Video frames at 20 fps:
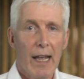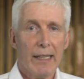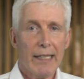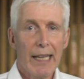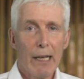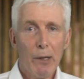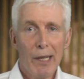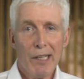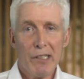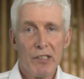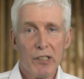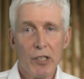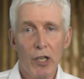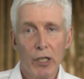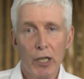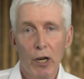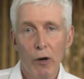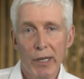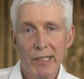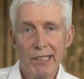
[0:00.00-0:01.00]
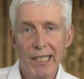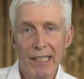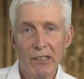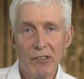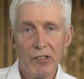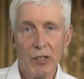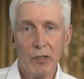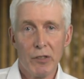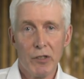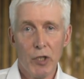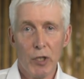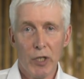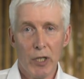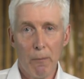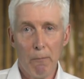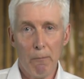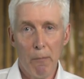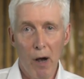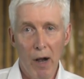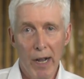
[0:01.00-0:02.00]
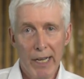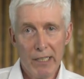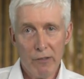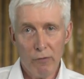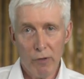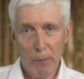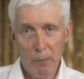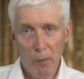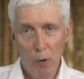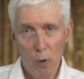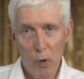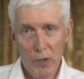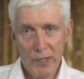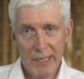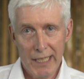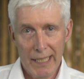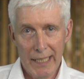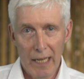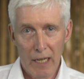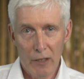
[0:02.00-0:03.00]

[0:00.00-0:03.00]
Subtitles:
Now let's turn our attention to combined reporting